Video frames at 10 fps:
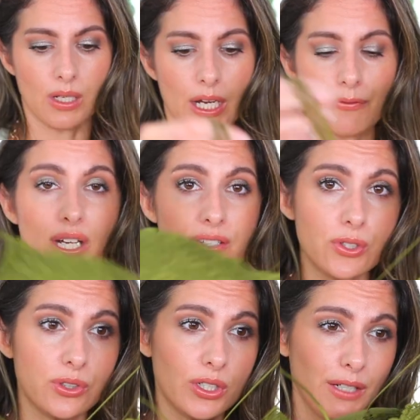if you guys
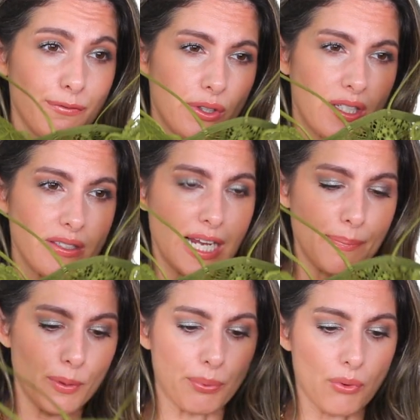are looking for these
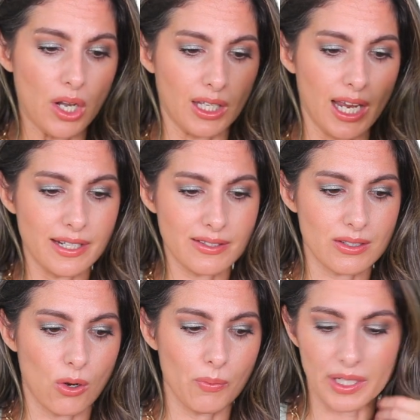type of bralettes
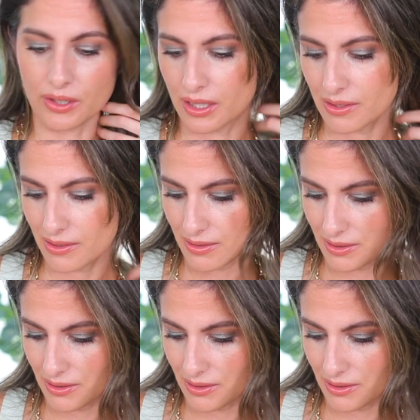oh my goodness